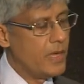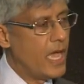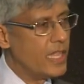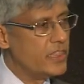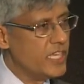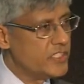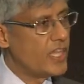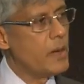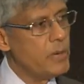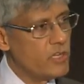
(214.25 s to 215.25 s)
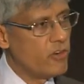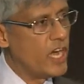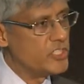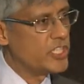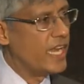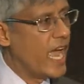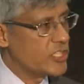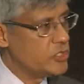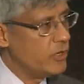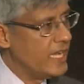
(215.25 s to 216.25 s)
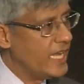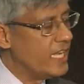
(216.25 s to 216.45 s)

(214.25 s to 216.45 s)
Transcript: and this arbitrage can actually